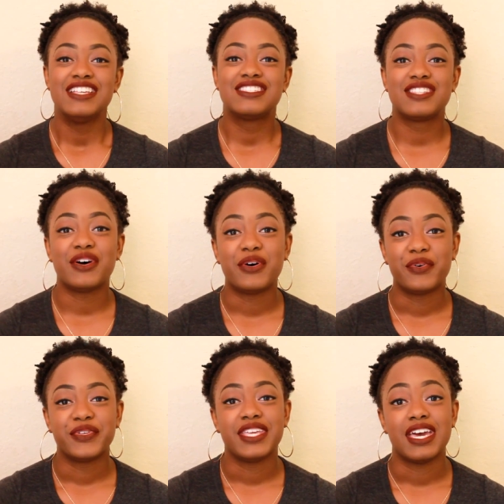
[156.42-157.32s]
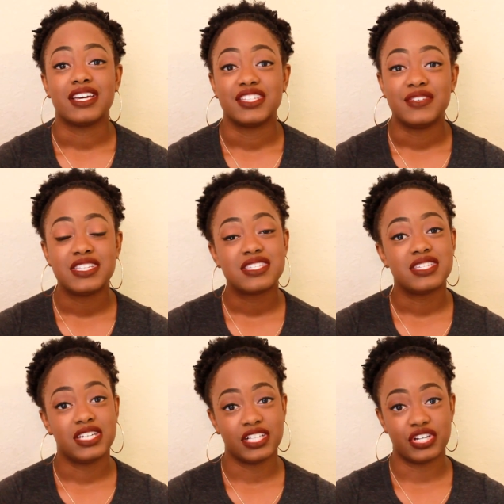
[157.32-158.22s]
So yeah, you need to
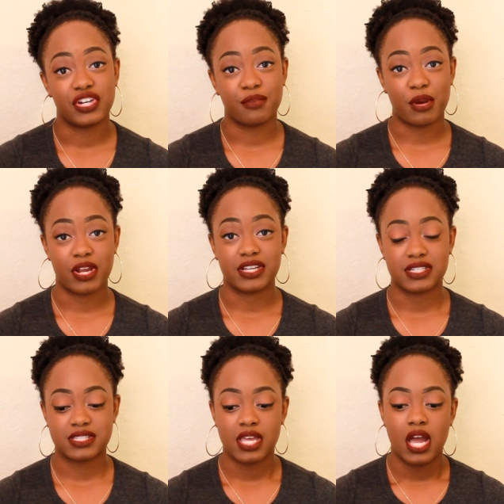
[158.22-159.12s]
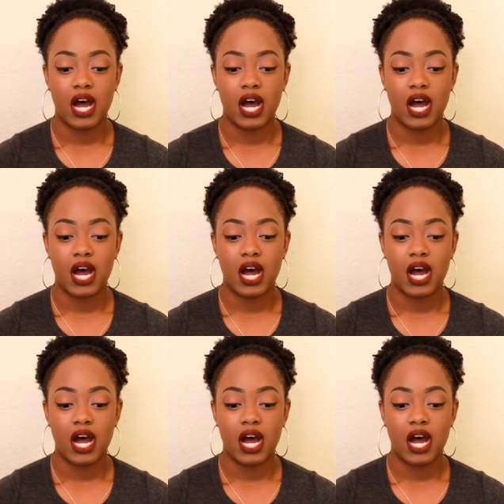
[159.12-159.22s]
declutter your products.